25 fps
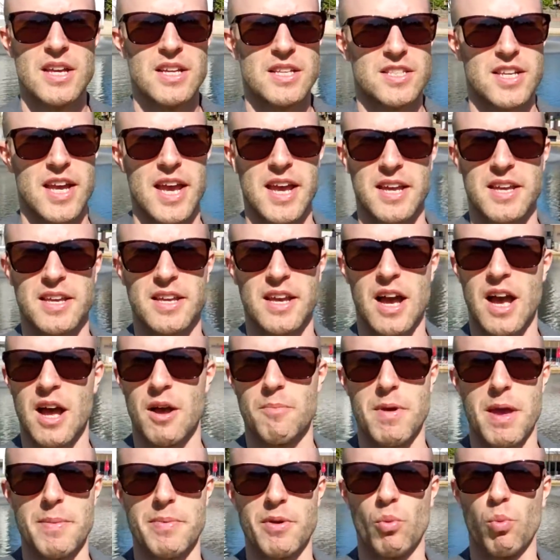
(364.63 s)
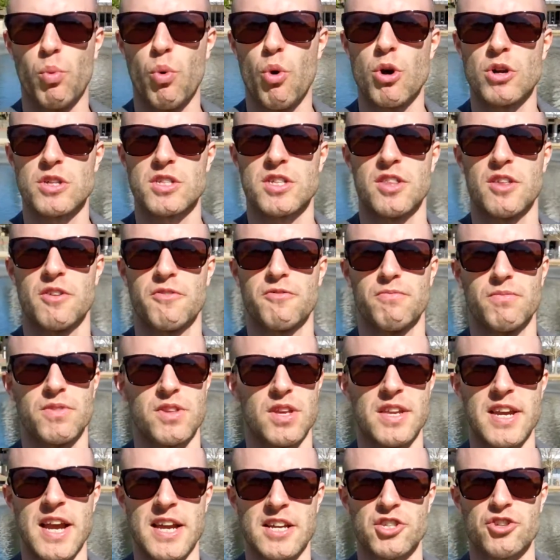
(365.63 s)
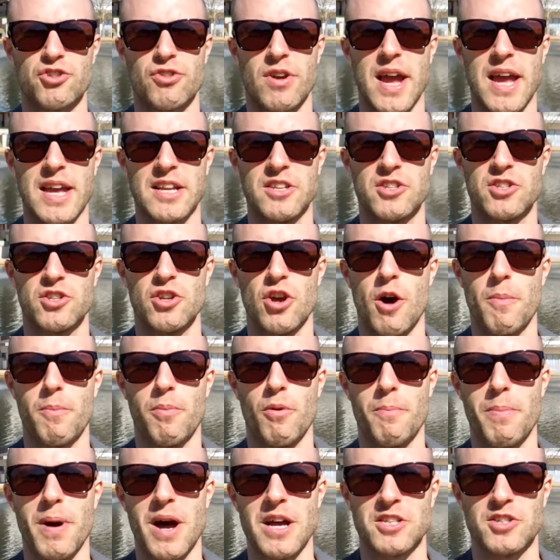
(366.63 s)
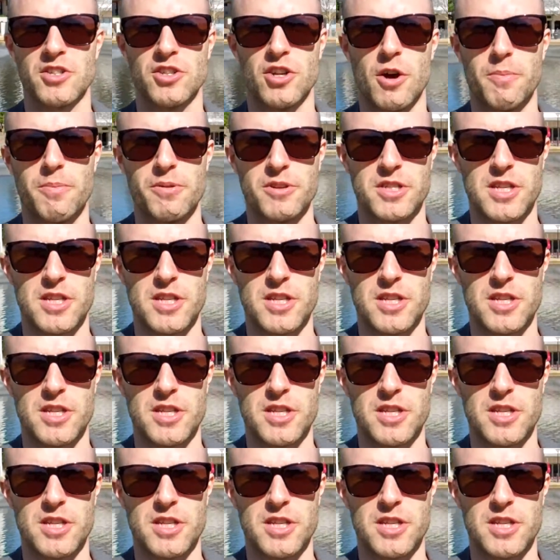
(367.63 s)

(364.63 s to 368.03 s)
take maybe walk to the next train stop or bus stop or